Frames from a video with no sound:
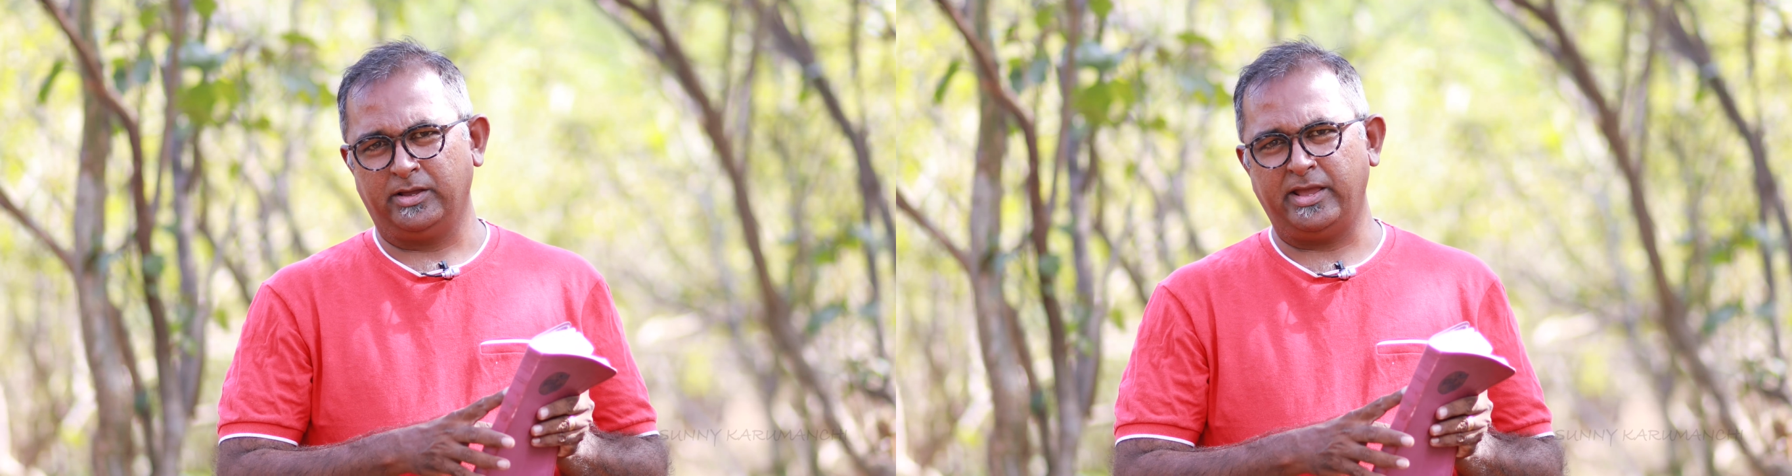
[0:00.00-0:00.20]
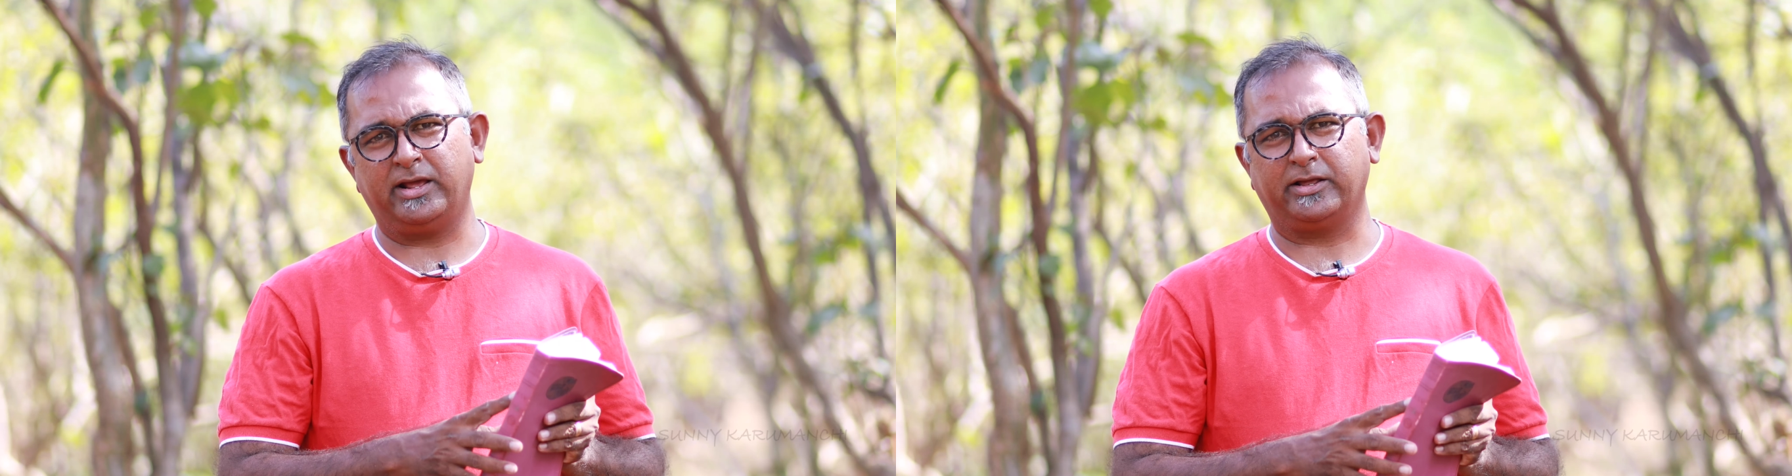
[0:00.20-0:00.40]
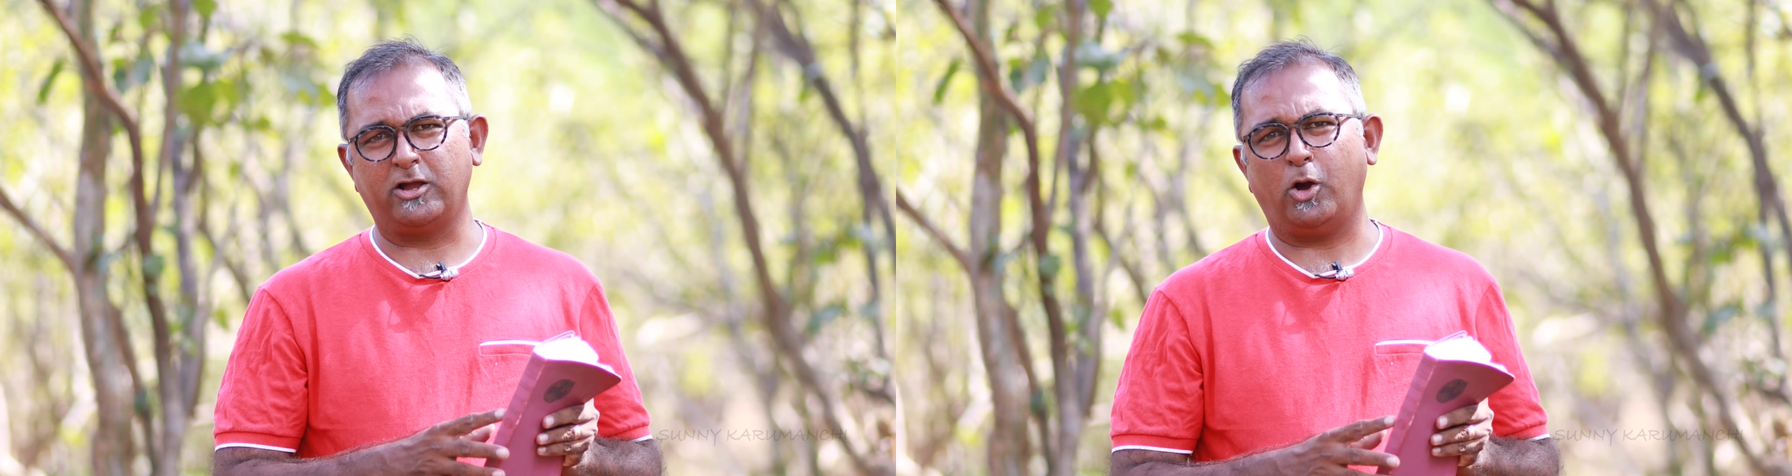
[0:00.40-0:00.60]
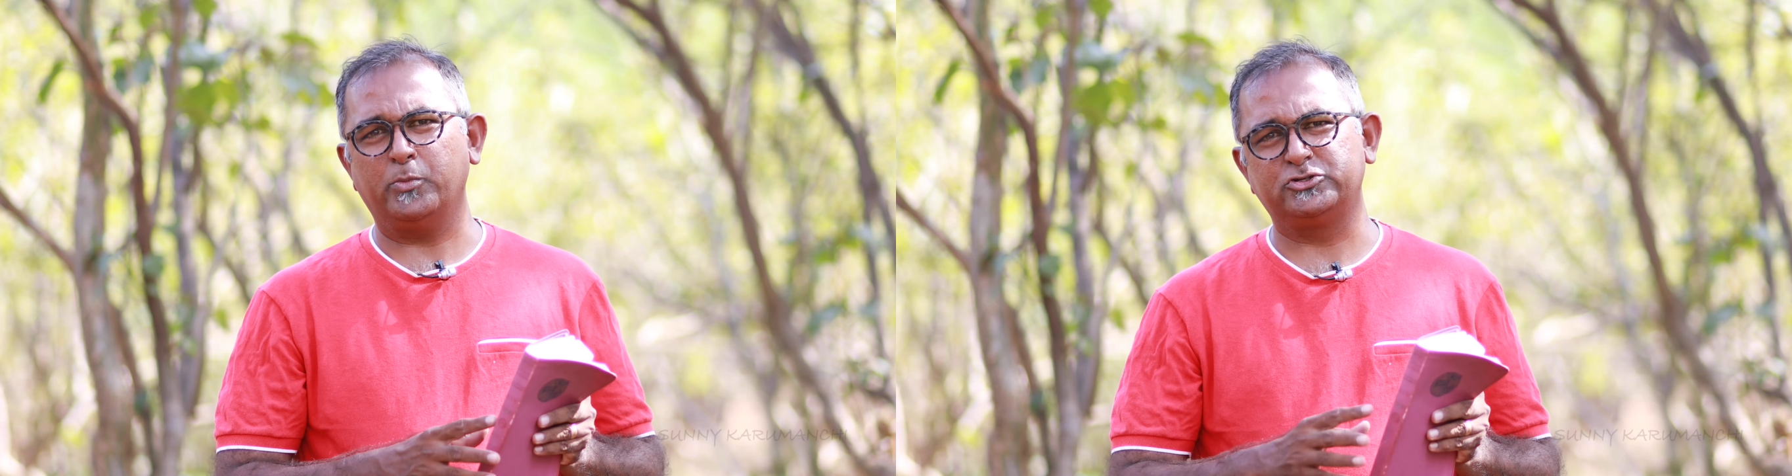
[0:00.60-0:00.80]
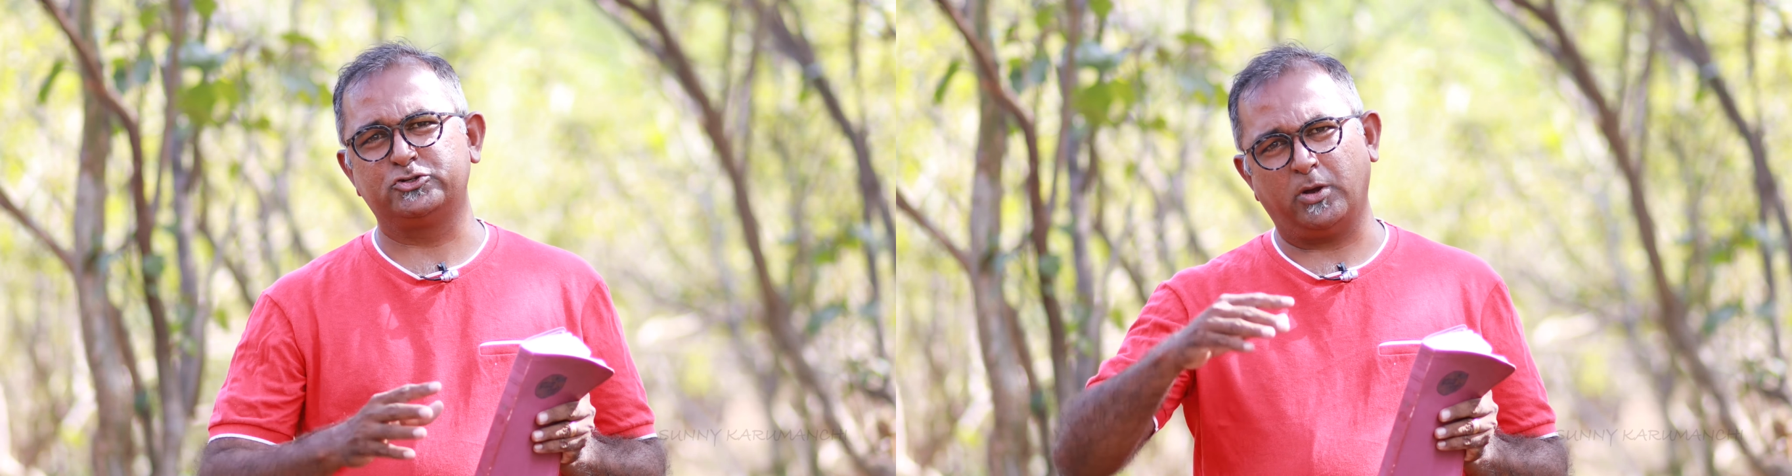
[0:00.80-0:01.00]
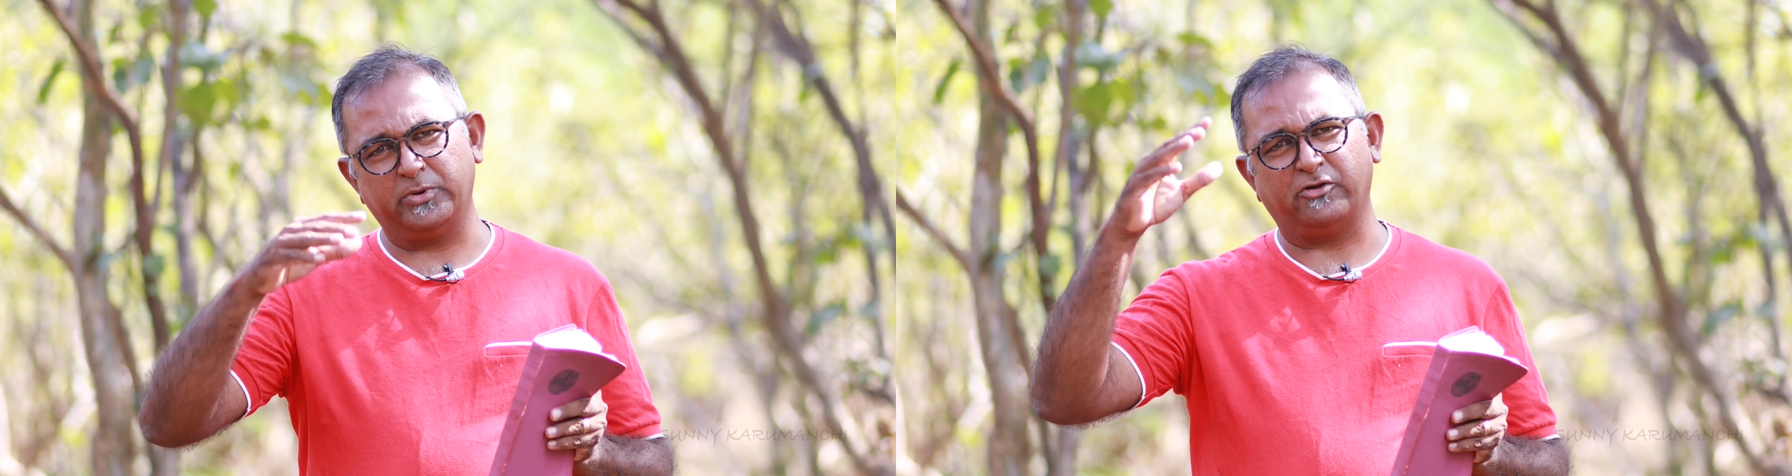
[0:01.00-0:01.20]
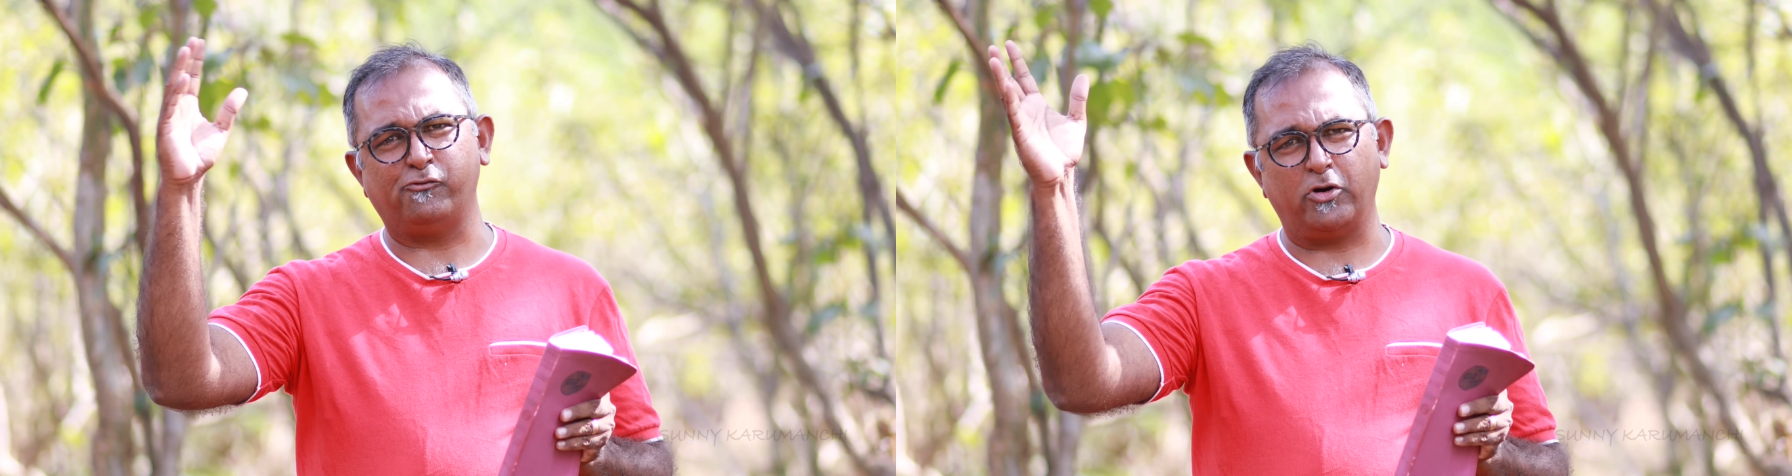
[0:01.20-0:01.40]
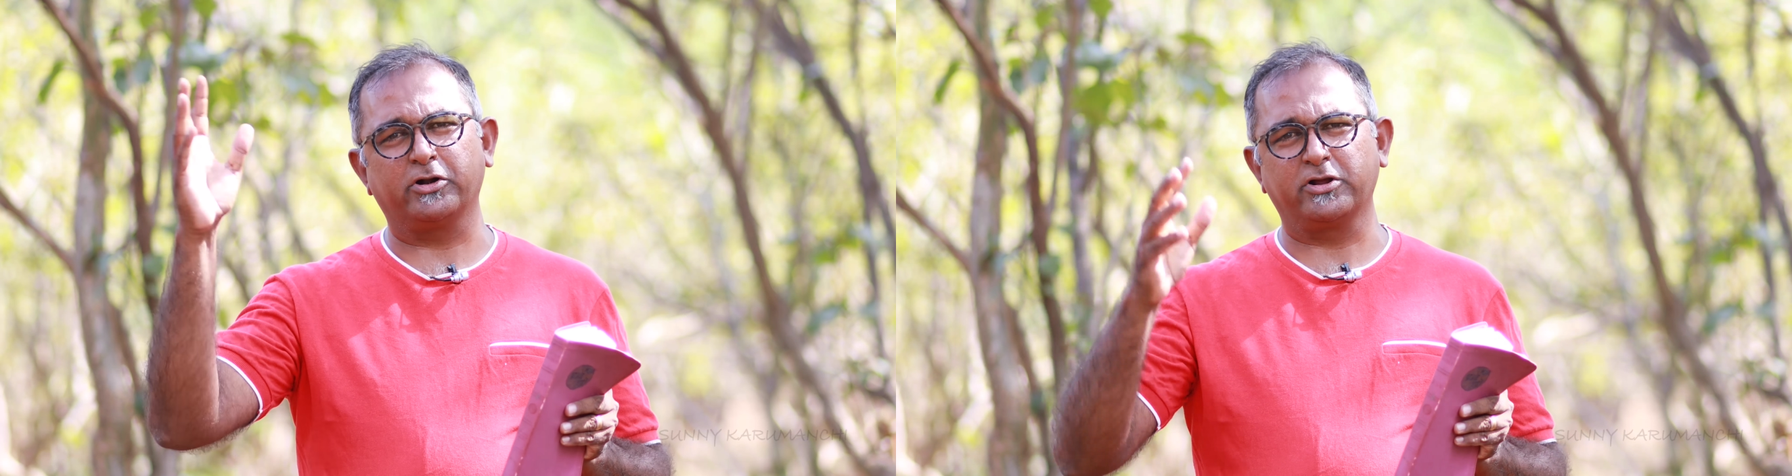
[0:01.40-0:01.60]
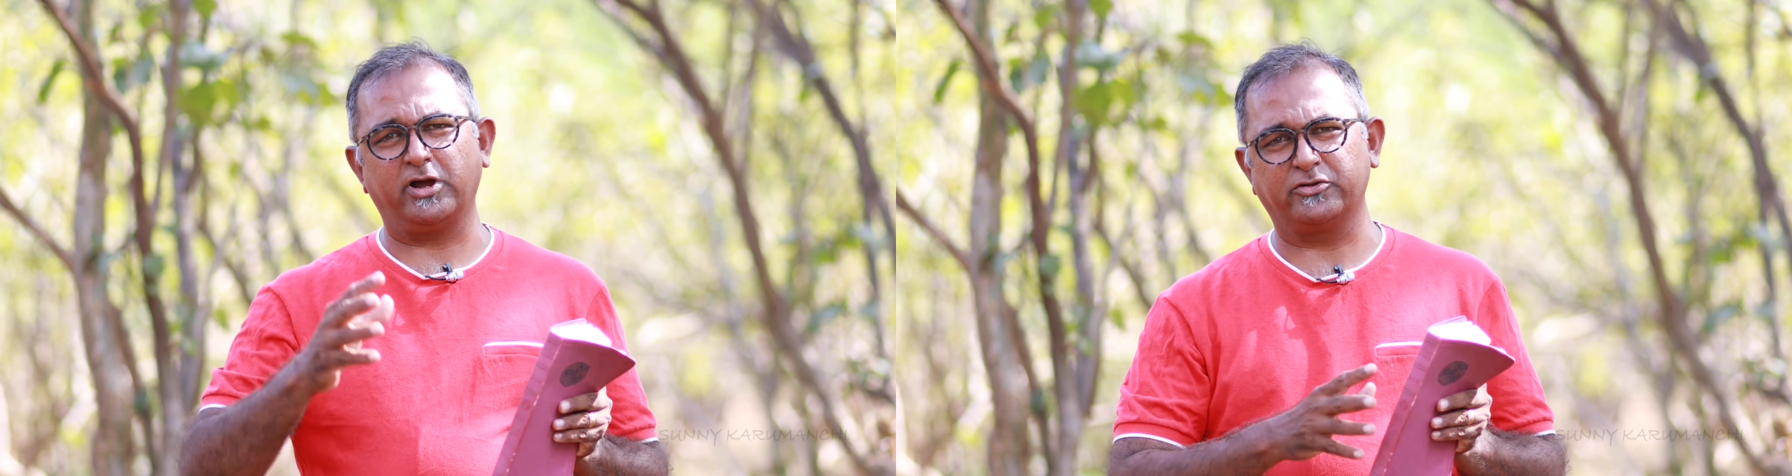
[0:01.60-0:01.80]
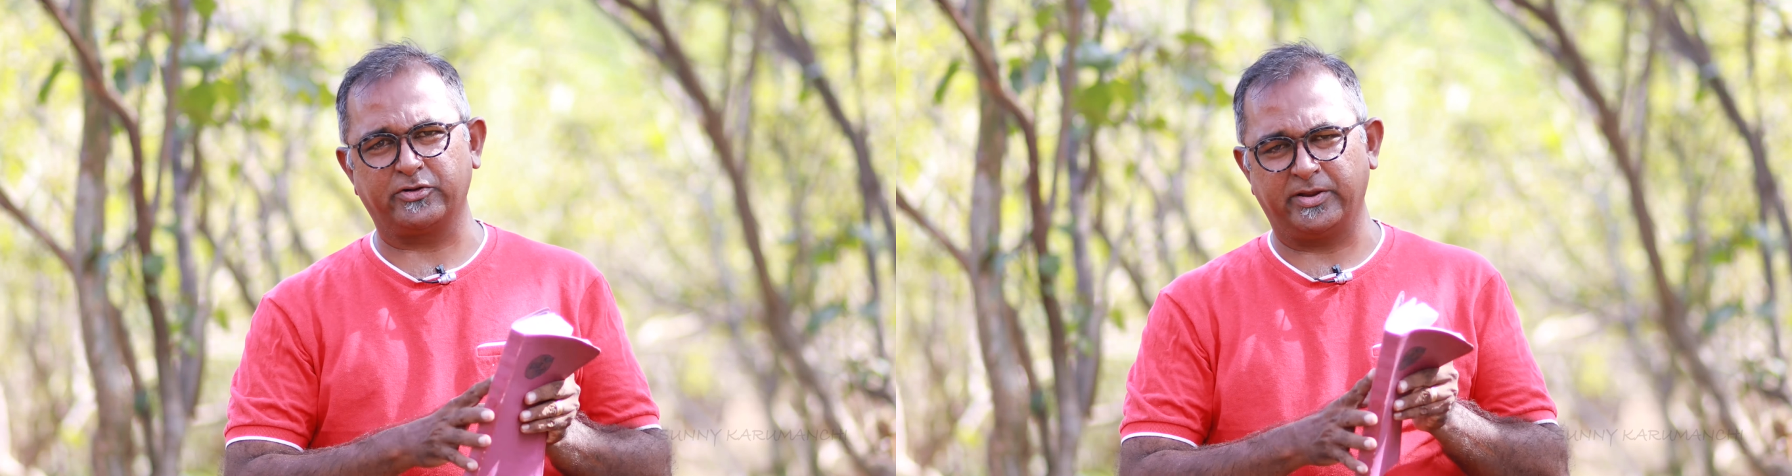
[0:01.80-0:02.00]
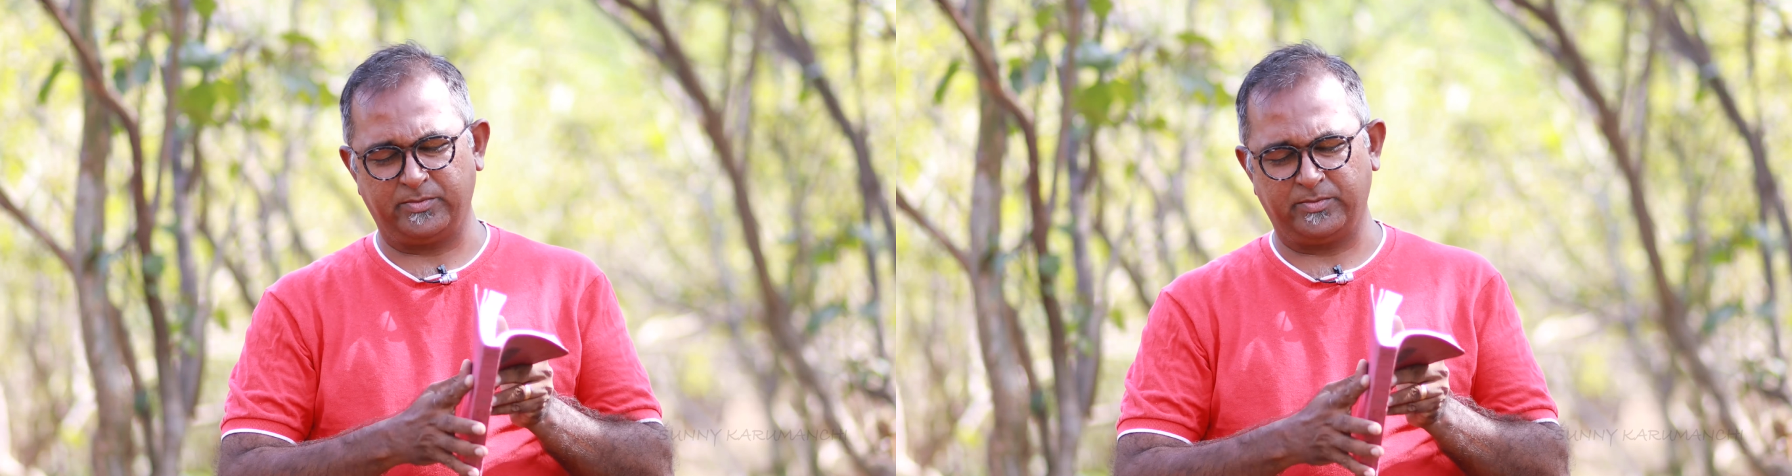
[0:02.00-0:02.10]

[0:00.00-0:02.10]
He had a government job in a foreign country